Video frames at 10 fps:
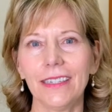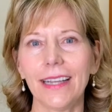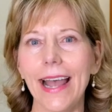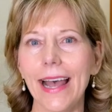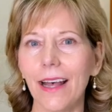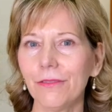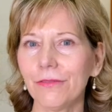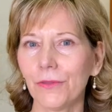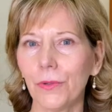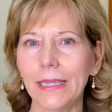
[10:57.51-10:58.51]
have
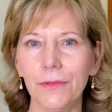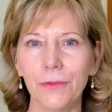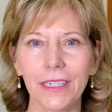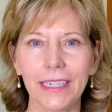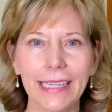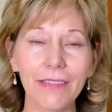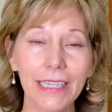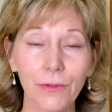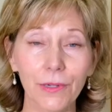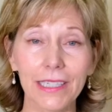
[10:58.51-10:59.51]
when we're giving
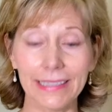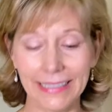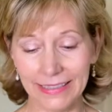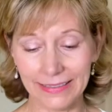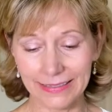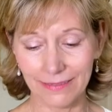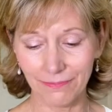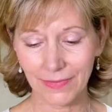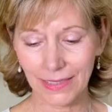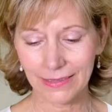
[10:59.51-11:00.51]
it what it needs.
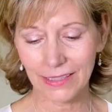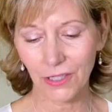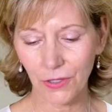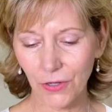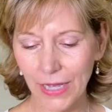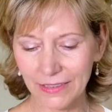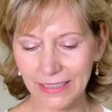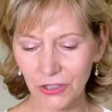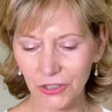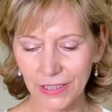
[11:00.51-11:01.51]
So go out and
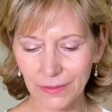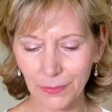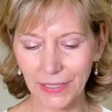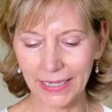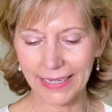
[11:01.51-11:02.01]
enjoy spring, and